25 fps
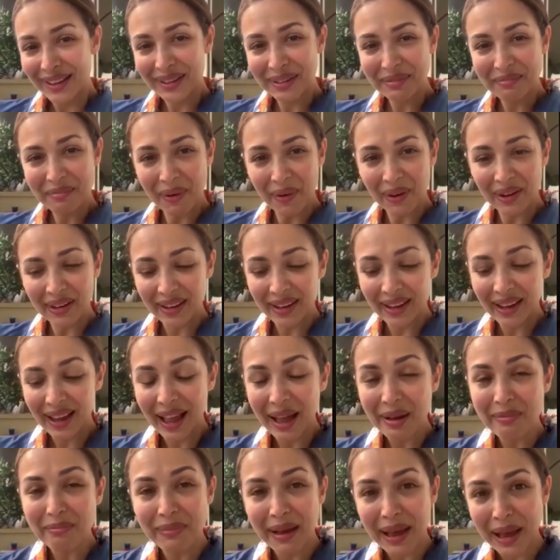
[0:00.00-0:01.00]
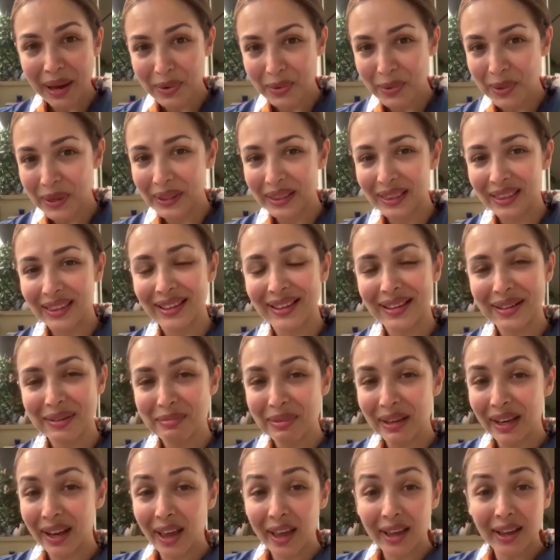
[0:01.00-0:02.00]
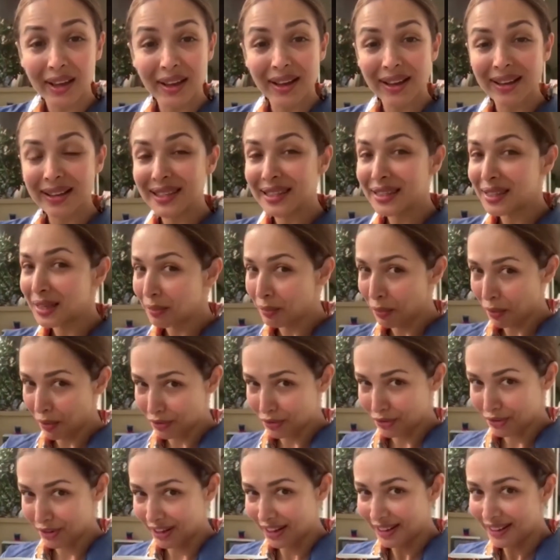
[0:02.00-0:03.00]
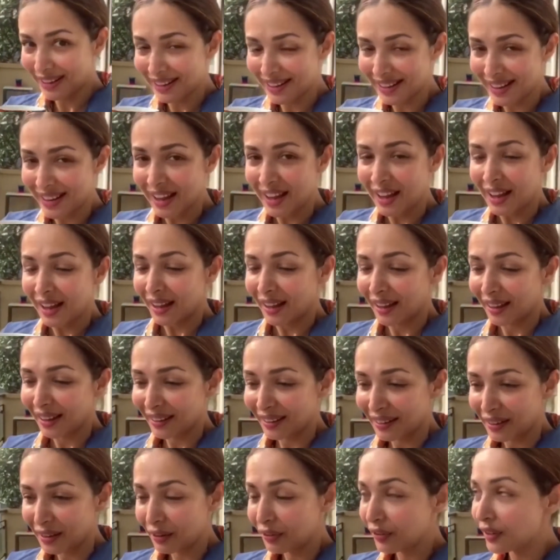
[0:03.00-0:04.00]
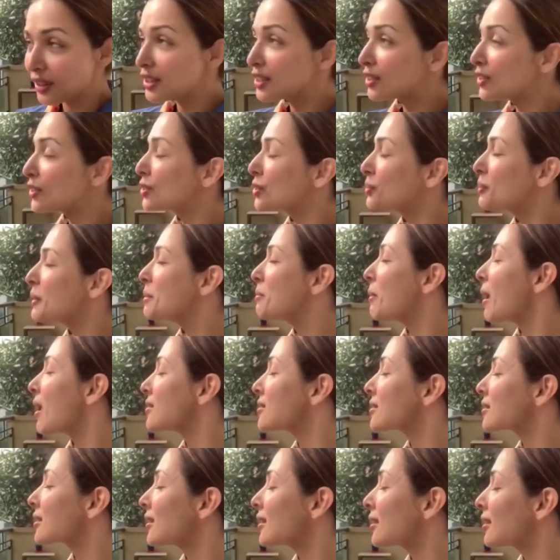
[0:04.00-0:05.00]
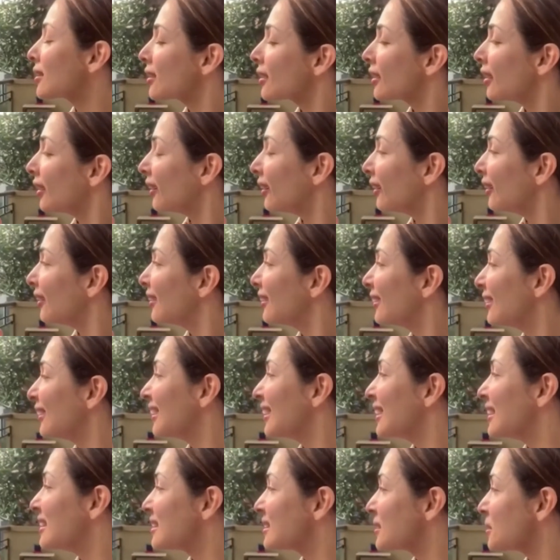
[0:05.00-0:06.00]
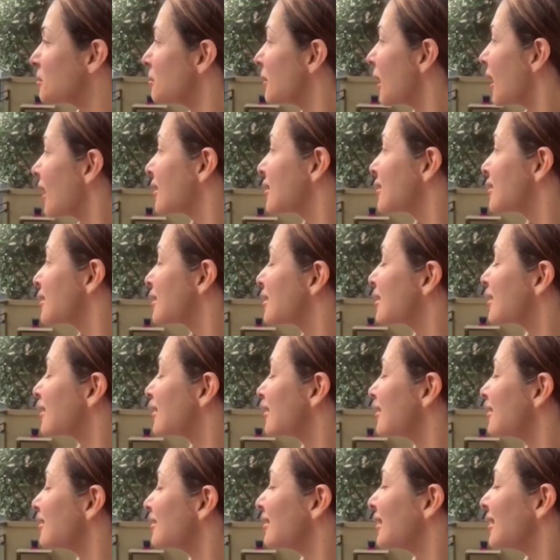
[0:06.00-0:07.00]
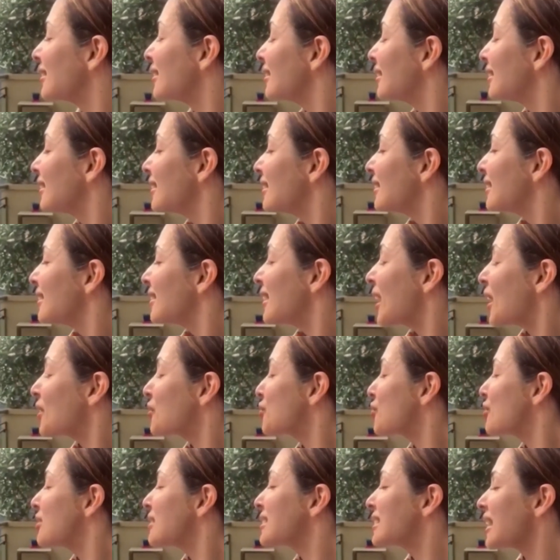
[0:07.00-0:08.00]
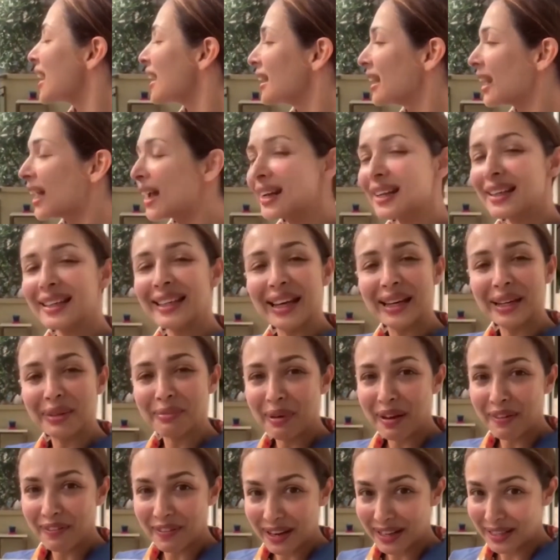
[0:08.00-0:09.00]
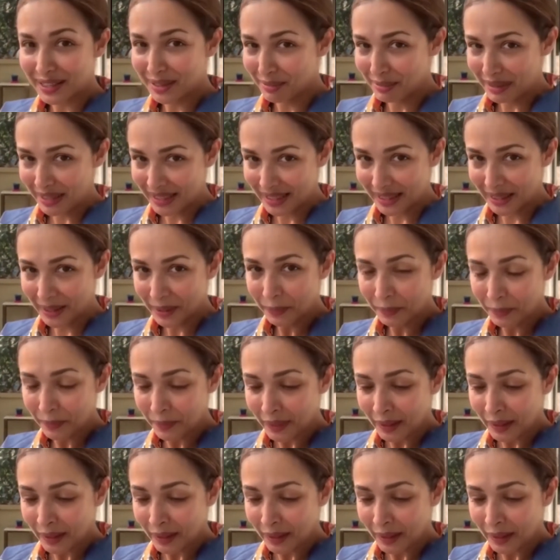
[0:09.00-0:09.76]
Good morning. I'm back with Malaika's tip portrait. Feels good to be basking in some nice natural sunlight and getting my vitamin D.